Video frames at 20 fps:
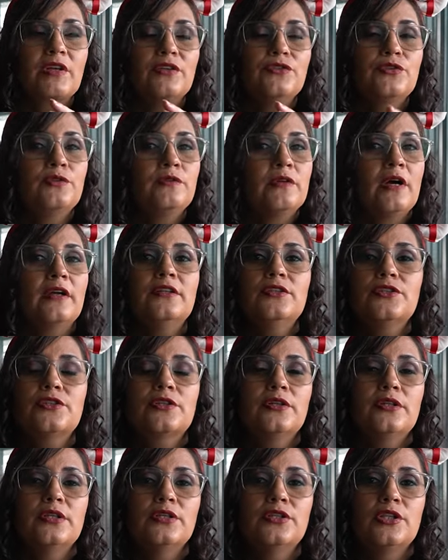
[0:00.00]
It's not as
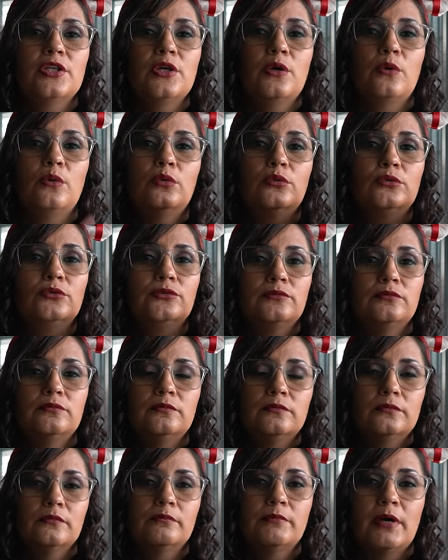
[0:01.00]
good as the old
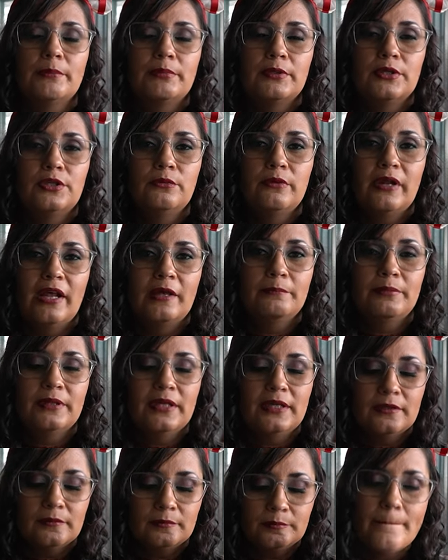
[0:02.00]
barbecue
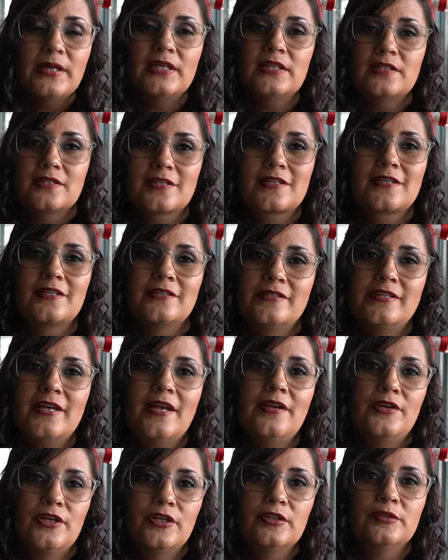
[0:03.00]
eggplant, but it's a
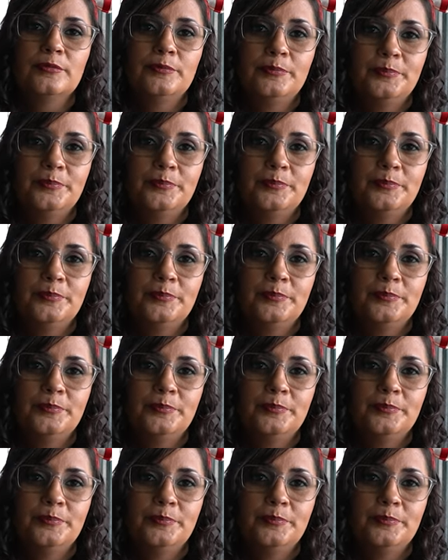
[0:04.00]
contender